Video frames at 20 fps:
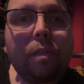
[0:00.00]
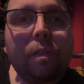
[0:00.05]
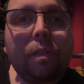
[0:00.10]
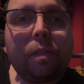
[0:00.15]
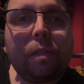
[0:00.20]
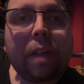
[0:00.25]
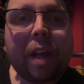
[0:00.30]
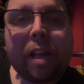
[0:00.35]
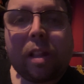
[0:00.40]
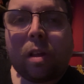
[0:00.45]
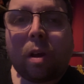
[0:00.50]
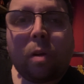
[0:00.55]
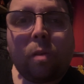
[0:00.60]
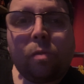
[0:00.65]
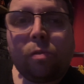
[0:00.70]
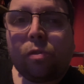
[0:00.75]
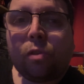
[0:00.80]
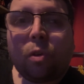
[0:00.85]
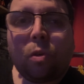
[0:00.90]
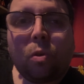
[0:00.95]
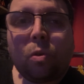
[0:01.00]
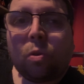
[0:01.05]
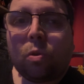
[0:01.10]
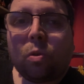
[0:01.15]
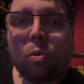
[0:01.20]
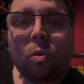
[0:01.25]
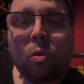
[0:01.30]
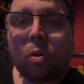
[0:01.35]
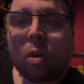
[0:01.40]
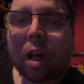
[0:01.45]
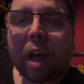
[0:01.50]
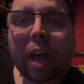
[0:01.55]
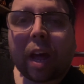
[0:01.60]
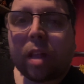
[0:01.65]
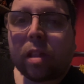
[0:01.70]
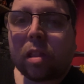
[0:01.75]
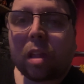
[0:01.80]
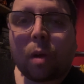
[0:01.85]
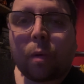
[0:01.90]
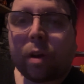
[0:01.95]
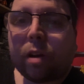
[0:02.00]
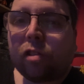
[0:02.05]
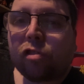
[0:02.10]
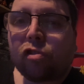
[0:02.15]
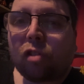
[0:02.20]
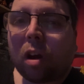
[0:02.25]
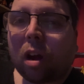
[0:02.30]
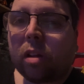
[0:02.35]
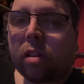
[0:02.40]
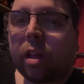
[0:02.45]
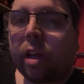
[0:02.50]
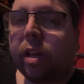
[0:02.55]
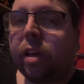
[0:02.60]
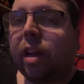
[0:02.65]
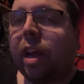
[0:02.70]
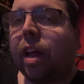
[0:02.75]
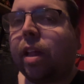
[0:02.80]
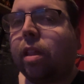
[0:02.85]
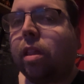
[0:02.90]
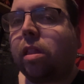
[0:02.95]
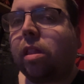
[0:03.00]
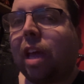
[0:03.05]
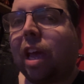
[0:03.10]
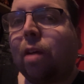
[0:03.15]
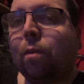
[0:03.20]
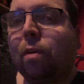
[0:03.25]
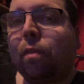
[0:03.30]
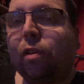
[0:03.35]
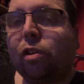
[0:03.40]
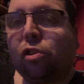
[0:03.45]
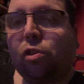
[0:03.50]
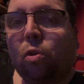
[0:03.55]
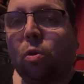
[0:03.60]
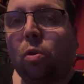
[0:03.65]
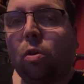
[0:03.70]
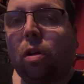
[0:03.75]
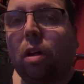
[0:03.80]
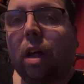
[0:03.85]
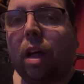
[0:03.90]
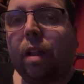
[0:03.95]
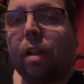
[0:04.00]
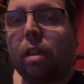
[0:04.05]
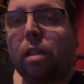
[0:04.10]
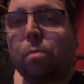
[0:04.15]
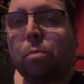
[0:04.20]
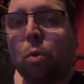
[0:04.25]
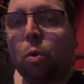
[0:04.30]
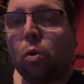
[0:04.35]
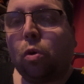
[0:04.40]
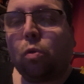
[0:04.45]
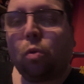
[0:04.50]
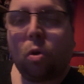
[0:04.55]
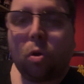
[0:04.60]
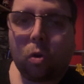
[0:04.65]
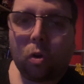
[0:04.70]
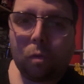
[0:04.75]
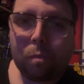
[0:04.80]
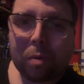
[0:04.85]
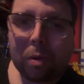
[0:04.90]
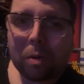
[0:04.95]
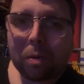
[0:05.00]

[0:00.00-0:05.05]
they don't do as they're instructed and stay with a short and small group.